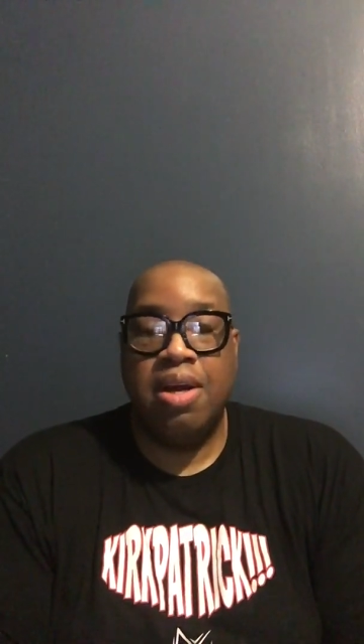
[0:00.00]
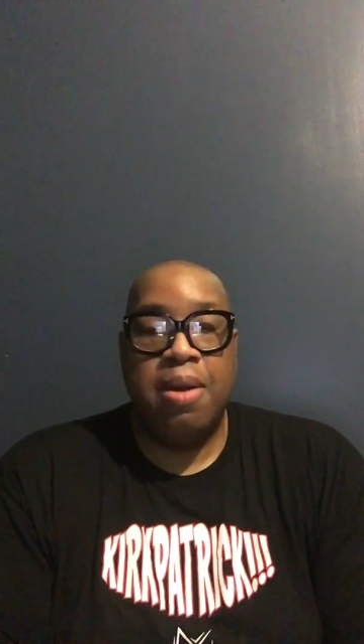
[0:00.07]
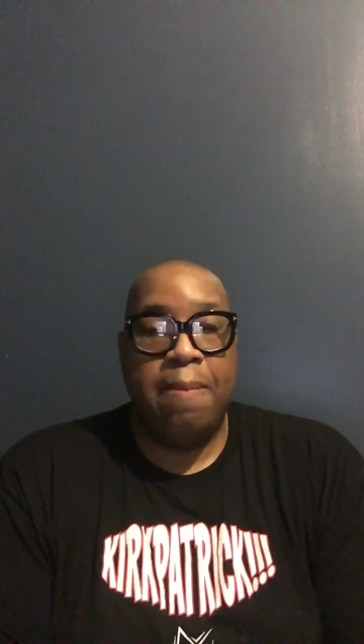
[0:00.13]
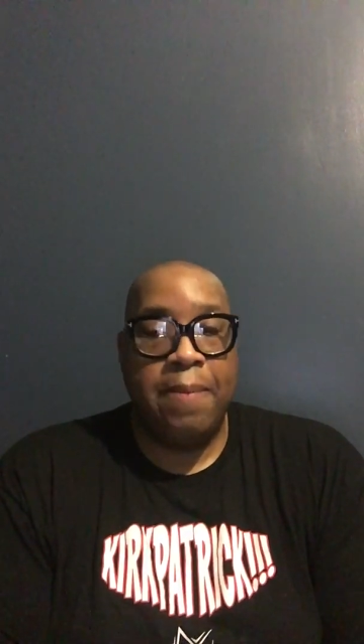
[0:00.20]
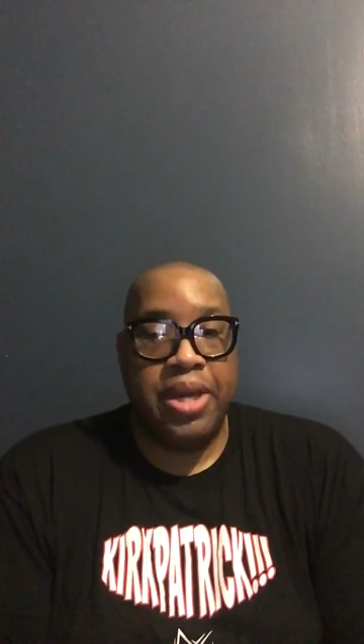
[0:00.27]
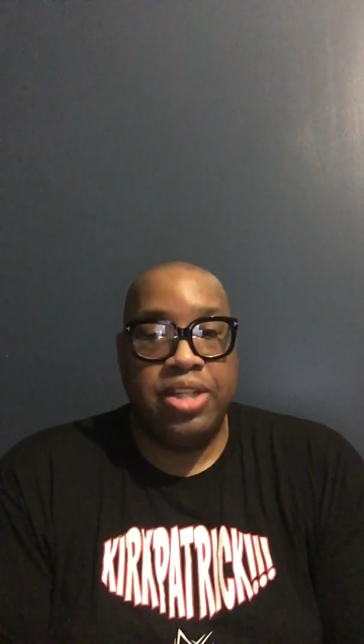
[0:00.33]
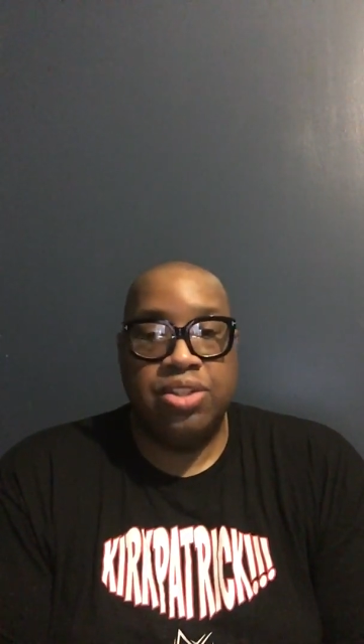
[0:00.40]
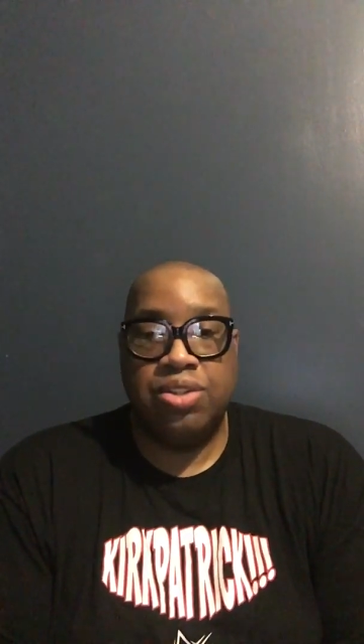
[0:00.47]

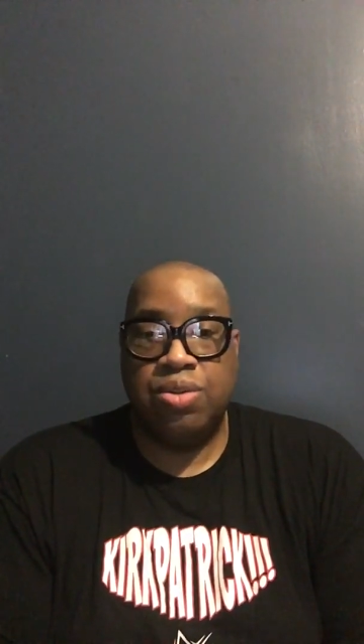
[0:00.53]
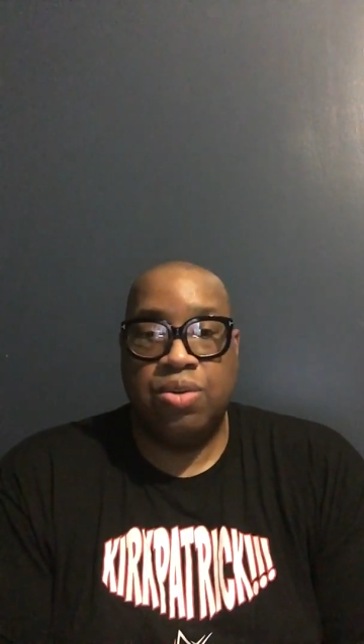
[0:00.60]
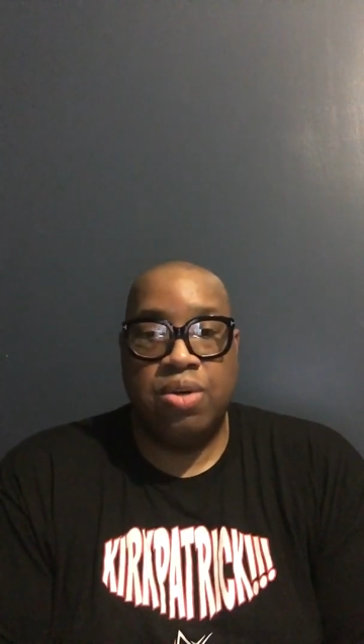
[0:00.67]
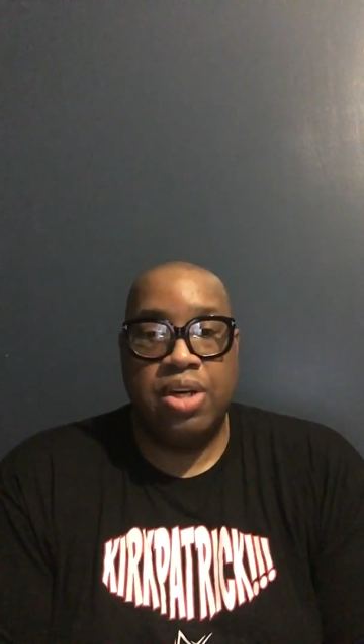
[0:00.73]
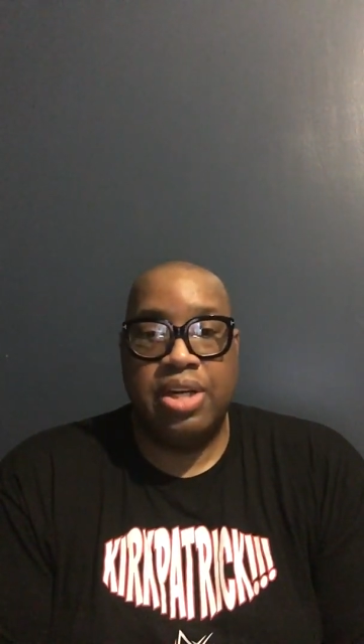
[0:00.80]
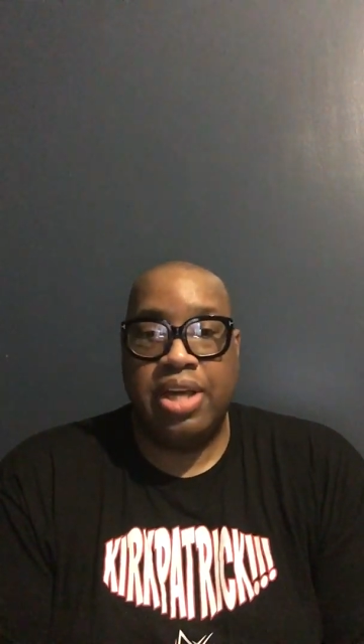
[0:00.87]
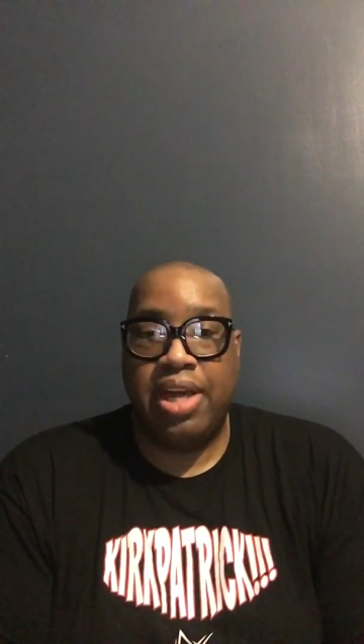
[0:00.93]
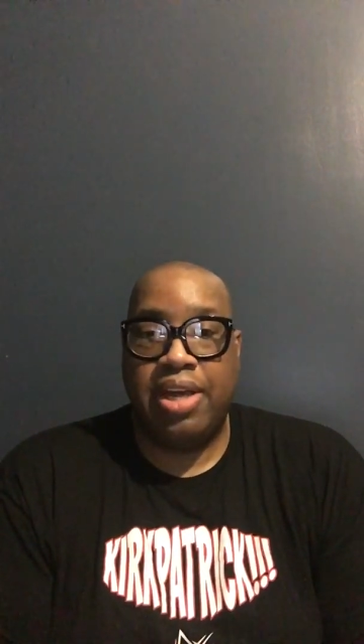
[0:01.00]
Make sure
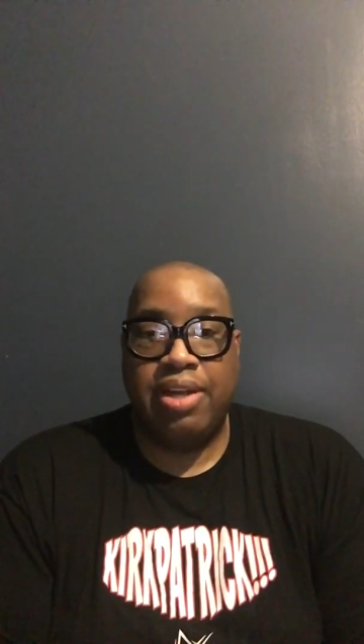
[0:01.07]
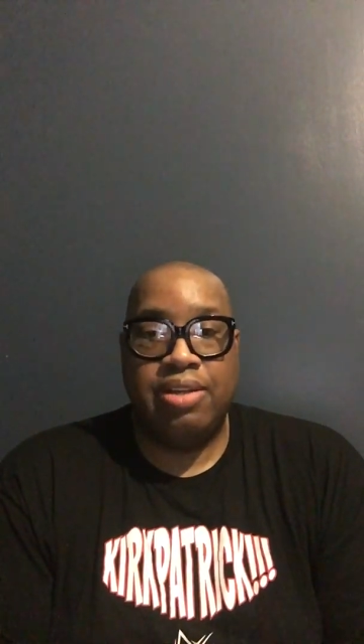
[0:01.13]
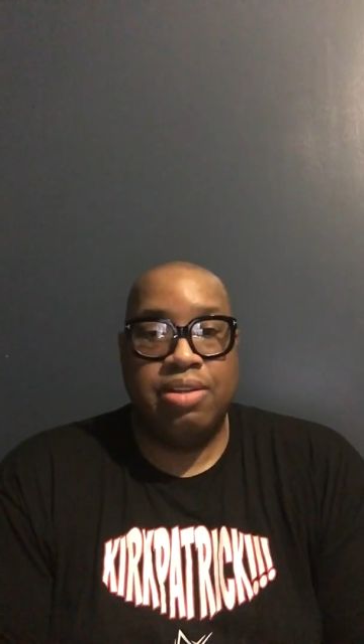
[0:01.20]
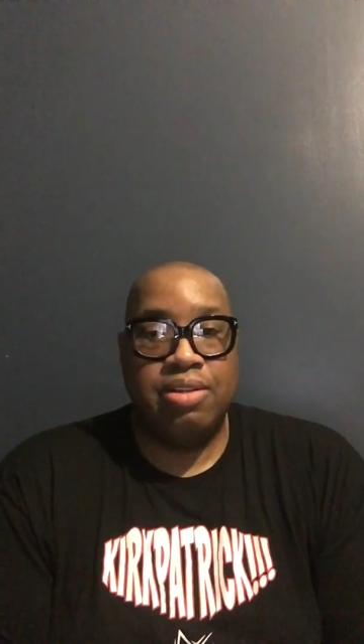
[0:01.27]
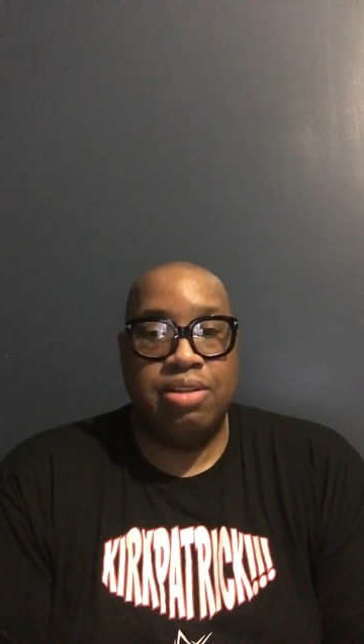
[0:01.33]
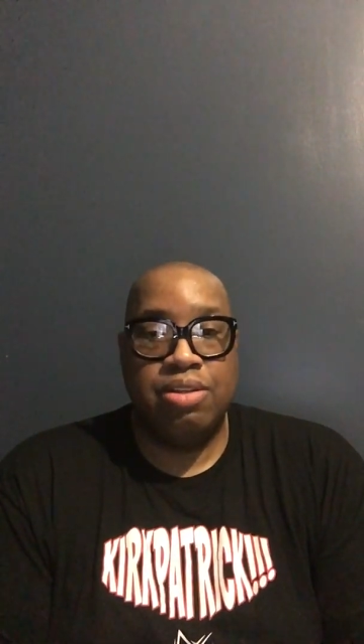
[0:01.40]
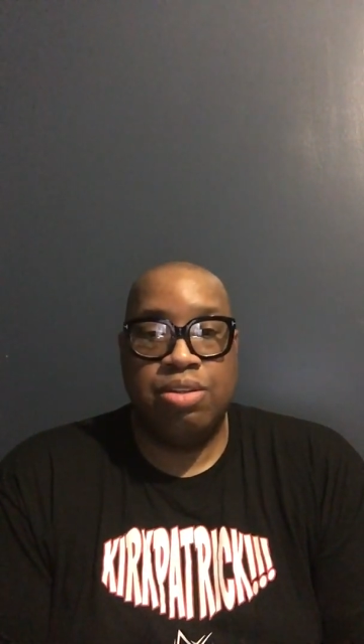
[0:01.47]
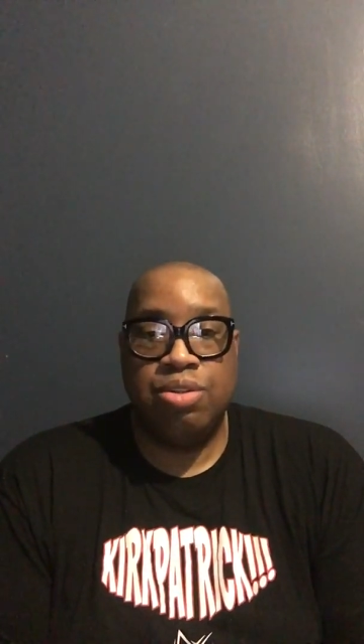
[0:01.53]
that
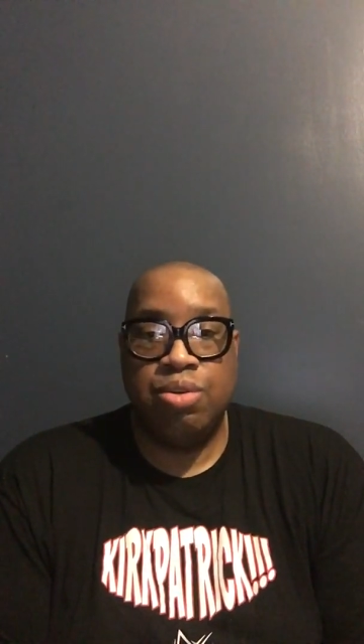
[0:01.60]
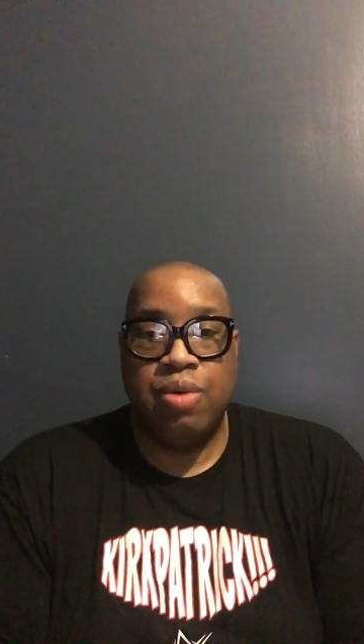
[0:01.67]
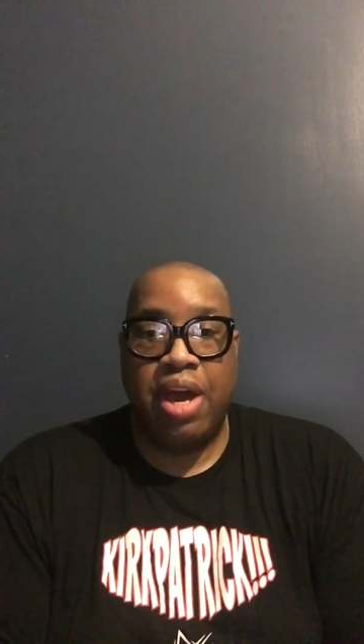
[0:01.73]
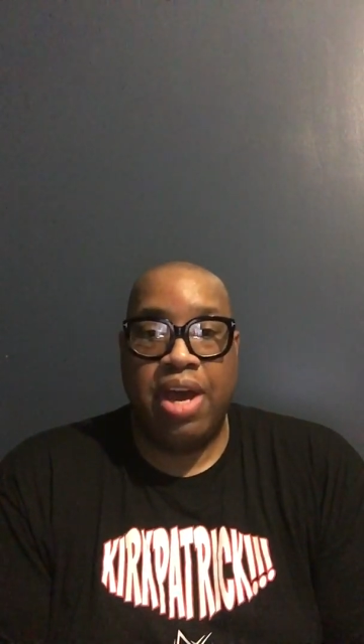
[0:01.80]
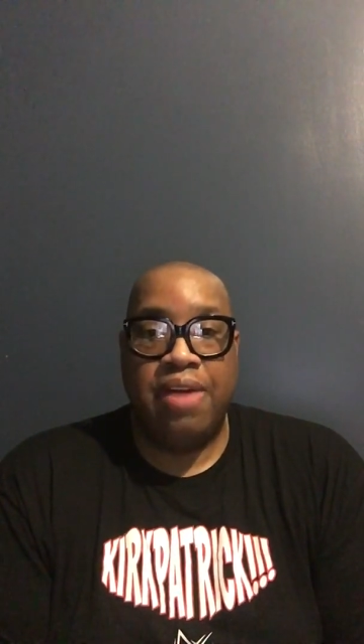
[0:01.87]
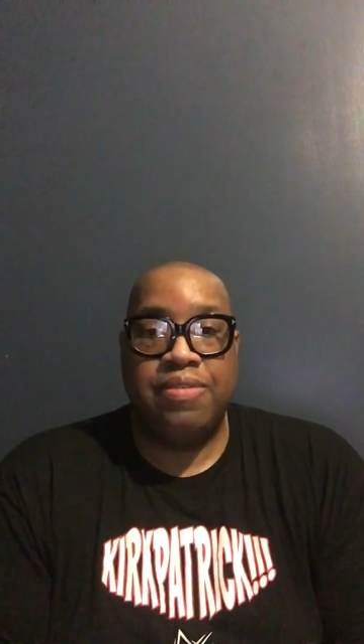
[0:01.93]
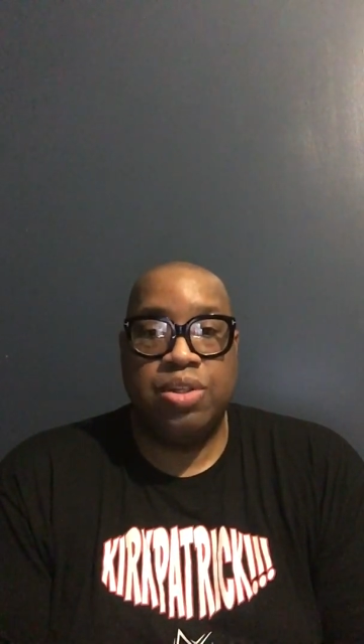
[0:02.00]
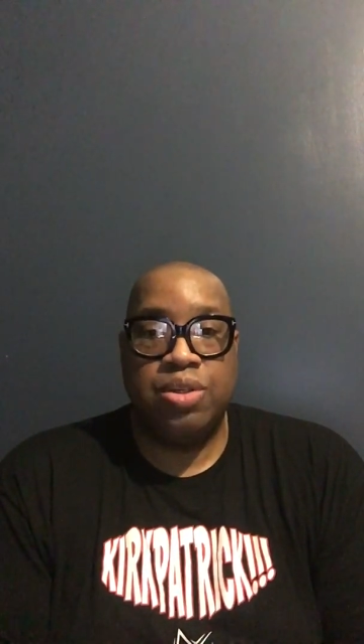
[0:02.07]
you
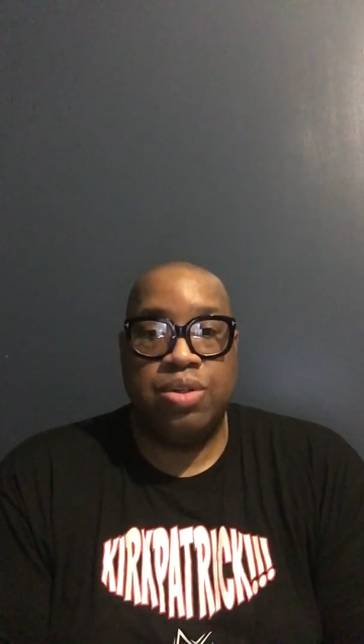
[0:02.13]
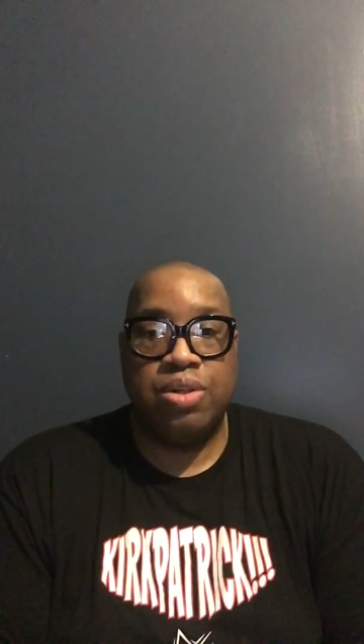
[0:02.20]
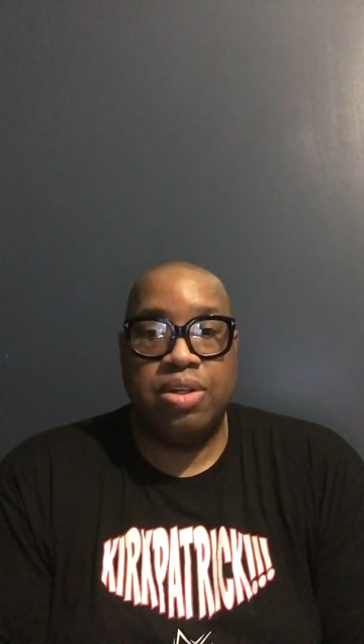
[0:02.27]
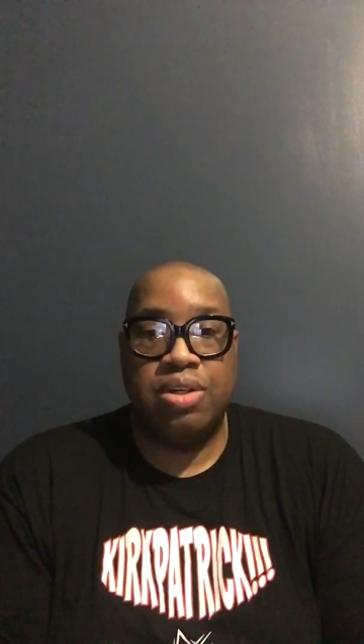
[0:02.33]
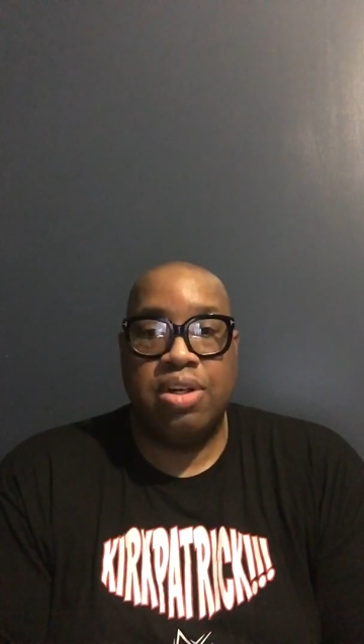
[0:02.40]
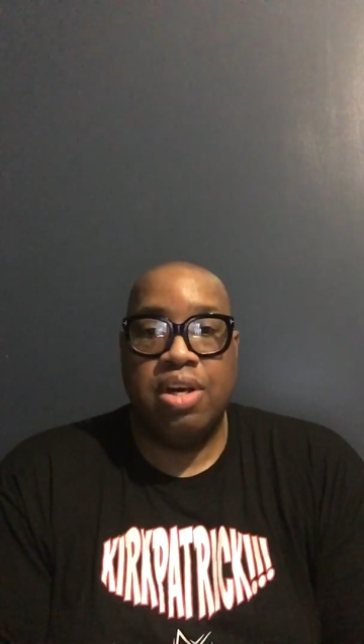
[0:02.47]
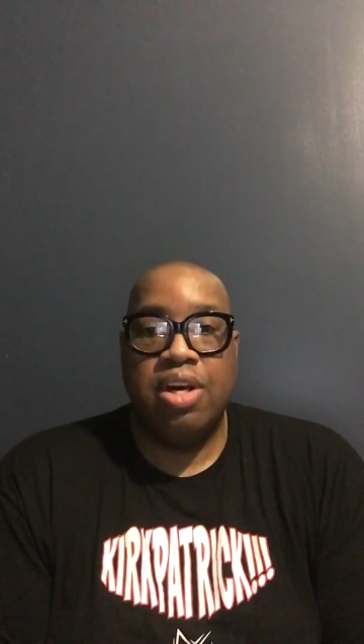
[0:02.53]
have your